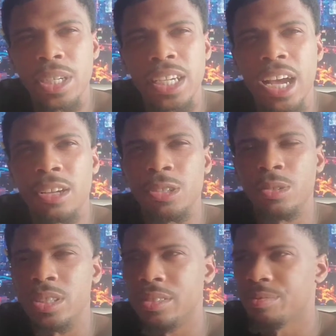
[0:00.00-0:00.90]
What are y'all
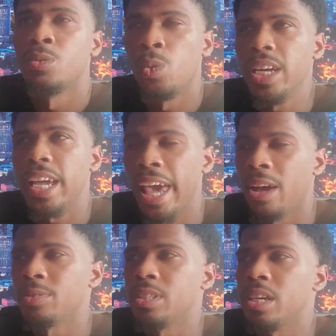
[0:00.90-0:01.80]
doing? We
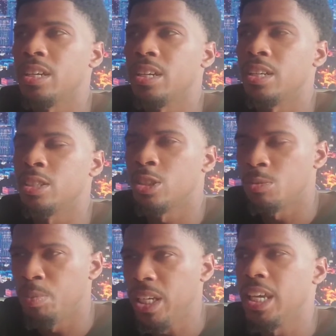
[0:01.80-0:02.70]
have to
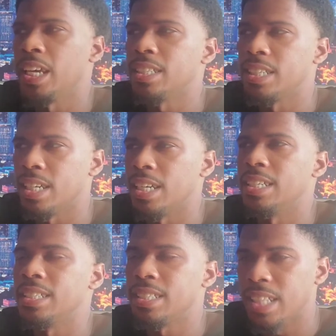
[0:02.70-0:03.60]
begin to
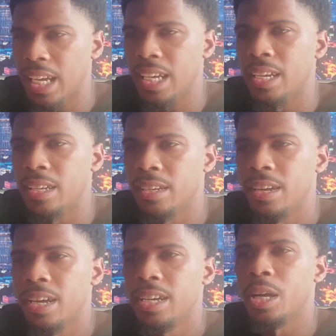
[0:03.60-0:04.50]
understand
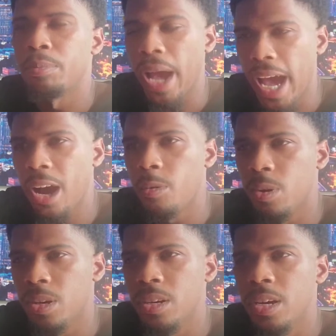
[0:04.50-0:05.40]
the
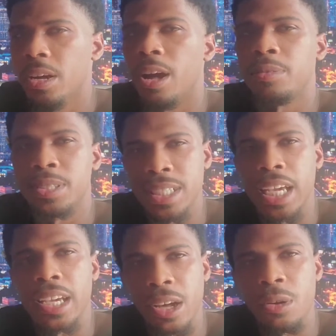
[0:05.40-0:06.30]
power of
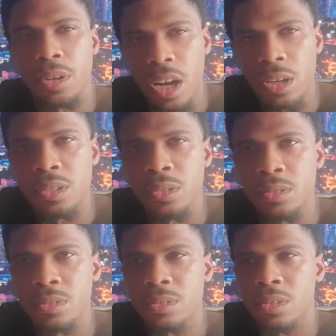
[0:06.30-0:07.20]
staying on code.